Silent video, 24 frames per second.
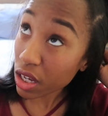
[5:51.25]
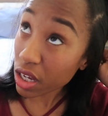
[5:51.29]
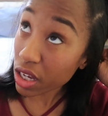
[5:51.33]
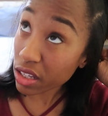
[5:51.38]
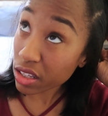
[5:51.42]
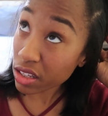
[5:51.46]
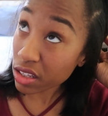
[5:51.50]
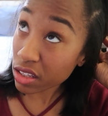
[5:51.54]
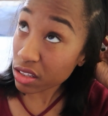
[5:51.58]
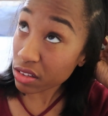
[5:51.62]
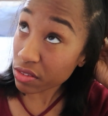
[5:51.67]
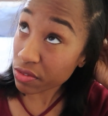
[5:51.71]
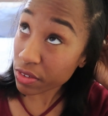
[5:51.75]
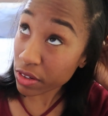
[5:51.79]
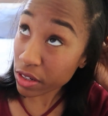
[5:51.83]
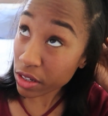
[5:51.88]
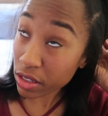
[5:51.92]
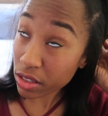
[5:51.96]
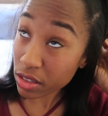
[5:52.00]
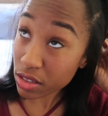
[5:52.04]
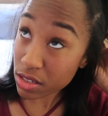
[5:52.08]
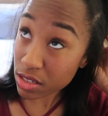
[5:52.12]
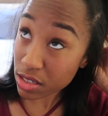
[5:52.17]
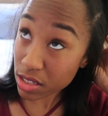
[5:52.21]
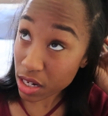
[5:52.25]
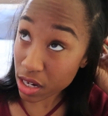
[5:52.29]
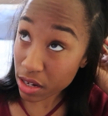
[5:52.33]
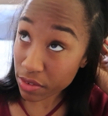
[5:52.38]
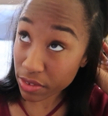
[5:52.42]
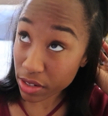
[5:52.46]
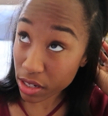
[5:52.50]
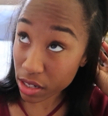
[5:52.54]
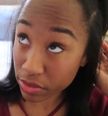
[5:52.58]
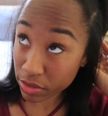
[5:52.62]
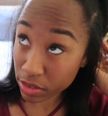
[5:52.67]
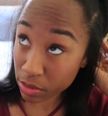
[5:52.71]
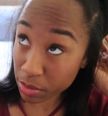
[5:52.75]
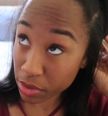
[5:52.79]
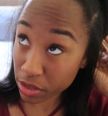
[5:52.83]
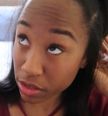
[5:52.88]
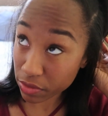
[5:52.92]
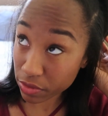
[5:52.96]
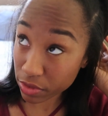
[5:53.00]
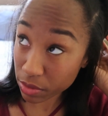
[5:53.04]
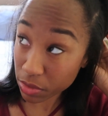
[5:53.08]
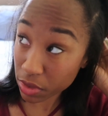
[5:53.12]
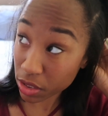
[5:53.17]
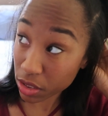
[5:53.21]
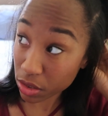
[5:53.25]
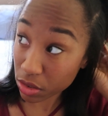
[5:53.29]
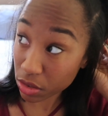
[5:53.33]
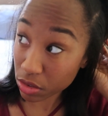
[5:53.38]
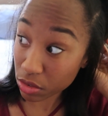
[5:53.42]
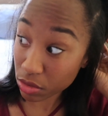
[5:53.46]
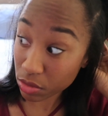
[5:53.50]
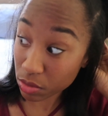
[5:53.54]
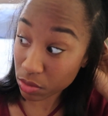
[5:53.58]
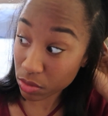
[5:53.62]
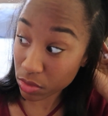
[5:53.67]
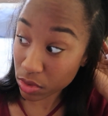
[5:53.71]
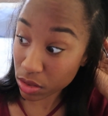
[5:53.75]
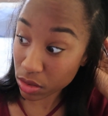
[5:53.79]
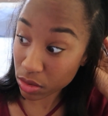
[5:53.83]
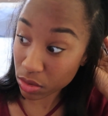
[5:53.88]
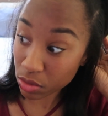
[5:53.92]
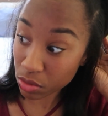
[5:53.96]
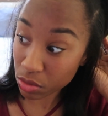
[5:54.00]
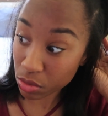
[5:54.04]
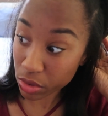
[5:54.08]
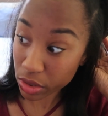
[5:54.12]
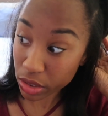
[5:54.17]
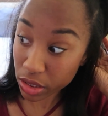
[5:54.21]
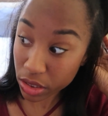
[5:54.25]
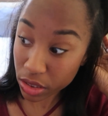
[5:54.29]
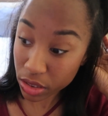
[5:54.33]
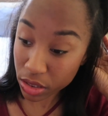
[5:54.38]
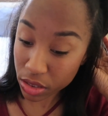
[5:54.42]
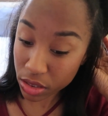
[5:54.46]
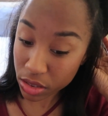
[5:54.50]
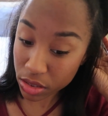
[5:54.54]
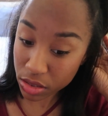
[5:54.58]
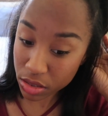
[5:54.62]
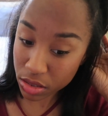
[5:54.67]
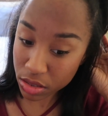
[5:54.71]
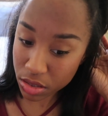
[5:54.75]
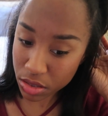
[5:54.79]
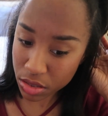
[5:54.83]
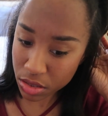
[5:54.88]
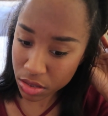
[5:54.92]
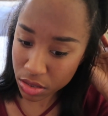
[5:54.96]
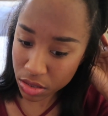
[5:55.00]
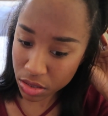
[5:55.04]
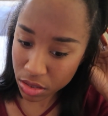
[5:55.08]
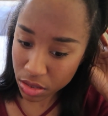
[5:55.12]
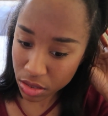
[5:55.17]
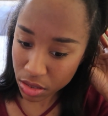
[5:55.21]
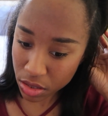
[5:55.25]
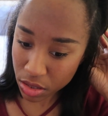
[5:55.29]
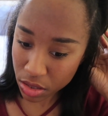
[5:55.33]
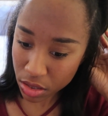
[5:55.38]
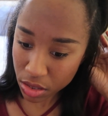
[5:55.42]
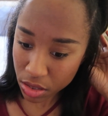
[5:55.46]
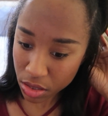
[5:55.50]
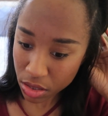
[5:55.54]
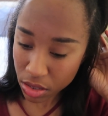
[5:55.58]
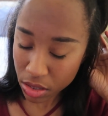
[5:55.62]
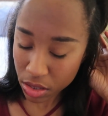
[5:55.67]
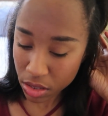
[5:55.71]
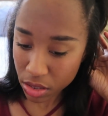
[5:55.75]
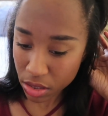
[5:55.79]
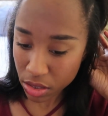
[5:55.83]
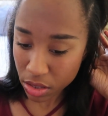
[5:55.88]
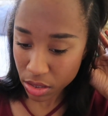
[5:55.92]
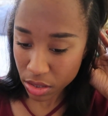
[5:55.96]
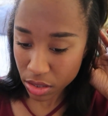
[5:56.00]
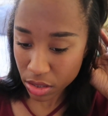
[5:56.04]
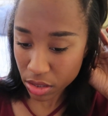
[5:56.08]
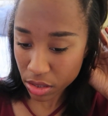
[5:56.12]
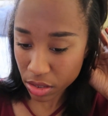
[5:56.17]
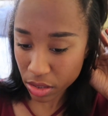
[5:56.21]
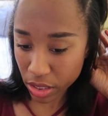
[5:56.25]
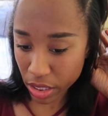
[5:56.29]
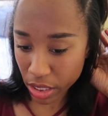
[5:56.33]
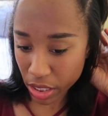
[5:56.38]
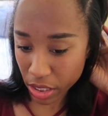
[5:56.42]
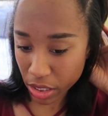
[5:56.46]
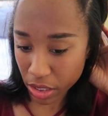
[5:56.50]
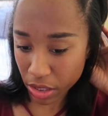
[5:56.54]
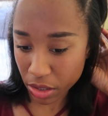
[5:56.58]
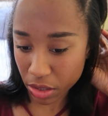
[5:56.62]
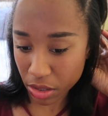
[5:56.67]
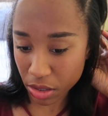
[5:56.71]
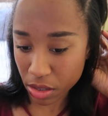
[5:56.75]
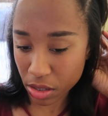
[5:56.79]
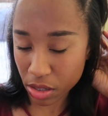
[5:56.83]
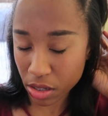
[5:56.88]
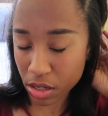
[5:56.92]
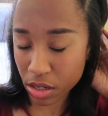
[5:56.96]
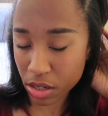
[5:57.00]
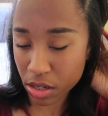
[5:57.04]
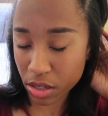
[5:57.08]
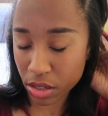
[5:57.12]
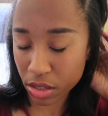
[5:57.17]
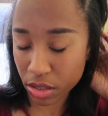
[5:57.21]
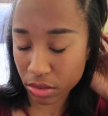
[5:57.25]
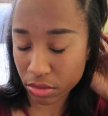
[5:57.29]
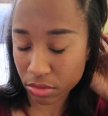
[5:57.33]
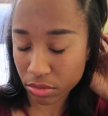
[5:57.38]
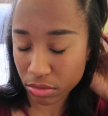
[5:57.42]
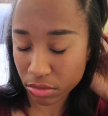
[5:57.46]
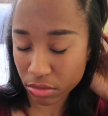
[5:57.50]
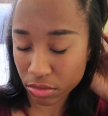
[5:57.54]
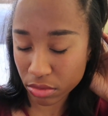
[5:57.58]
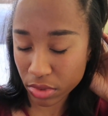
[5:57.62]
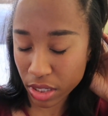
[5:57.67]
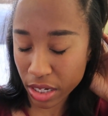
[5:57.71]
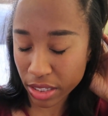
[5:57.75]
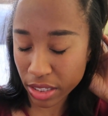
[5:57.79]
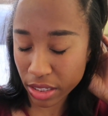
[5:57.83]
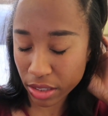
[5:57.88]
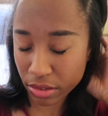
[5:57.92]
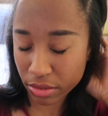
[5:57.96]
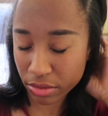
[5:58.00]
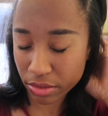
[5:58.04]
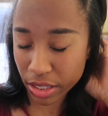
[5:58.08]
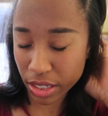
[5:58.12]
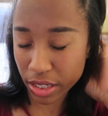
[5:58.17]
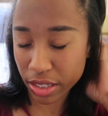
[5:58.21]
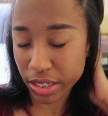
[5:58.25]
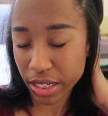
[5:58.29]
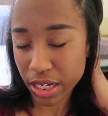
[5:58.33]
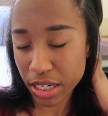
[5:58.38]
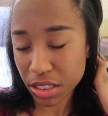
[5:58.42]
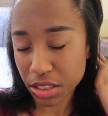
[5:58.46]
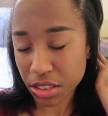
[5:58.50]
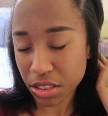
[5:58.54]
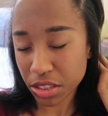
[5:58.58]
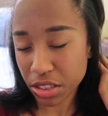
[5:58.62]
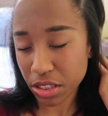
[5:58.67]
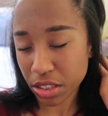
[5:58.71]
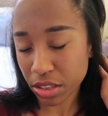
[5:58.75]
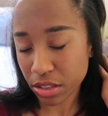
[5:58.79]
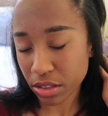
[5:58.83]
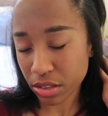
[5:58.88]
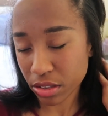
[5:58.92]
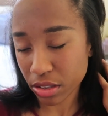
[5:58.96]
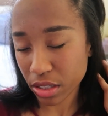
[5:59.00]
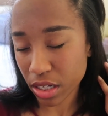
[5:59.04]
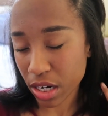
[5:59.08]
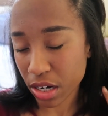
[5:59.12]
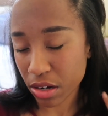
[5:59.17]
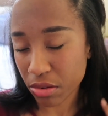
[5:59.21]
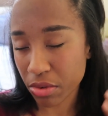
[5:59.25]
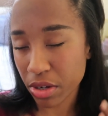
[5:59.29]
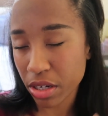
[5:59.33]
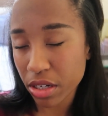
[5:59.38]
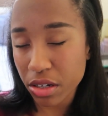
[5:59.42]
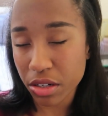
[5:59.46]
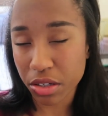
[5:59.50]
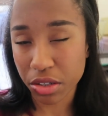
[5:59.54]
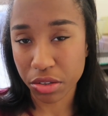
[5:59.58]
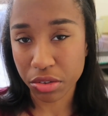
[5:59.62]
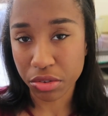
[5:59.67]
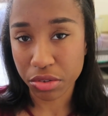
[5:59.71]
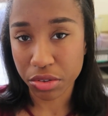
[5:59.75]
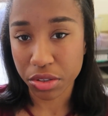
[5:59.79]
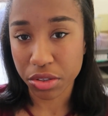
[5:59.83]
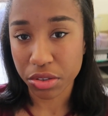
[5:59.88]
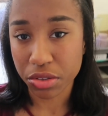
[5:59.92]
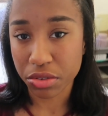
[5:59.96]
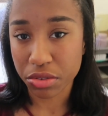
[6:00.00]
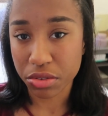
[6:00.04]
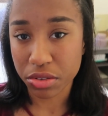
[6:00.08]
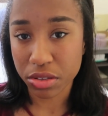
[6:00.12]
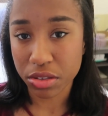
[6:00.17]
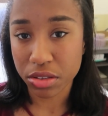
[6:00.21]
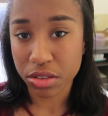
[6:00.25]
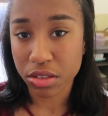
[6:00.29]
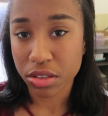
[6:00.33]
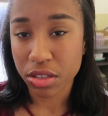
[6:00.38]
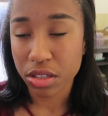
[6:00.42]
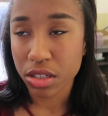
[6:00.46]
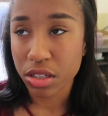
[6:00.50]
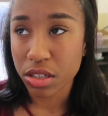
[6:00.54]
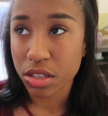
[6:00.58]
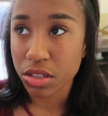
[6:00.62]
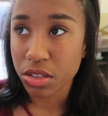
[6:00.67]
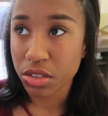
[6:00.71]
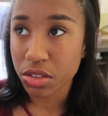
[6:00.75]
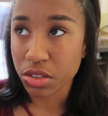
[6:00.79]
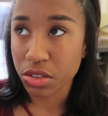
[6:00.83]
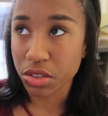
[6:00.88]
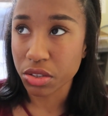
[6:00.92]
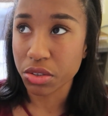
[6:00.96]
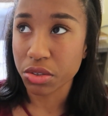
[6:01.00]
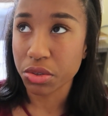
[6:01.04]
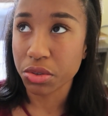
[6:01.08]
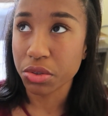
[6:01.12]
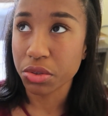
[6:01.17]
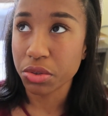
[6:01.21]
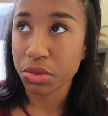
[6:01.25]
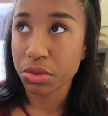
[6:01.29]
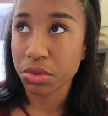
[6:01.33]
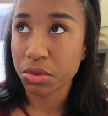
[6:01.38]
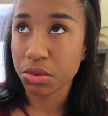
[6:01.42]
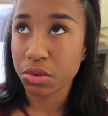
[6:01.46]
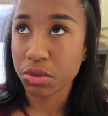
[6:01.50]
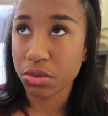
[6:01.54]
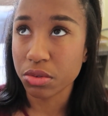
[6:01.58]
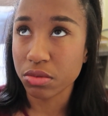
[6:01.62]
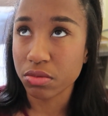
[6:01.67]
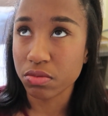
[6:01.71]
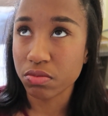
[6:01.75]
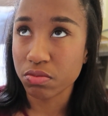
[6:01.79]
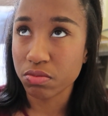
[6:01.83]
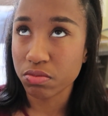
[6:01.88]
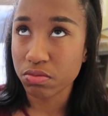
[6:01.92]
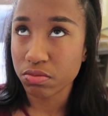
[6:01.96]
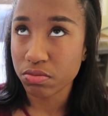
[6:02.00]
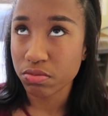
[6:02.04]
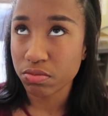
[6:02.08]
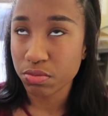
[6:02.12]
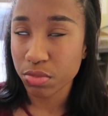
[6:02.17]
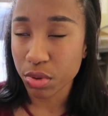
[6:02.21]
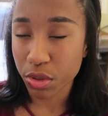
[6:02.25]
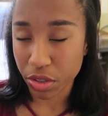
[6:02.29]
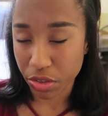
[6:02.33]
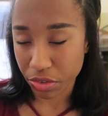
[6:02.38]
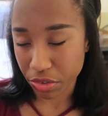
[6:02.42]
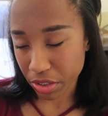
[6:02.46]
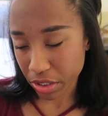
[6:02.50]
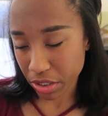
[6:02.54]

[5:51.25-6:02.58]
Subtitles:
I think the furthest I've ever been from home was like on, I think, yeah, last year I went on a cruise to Puerto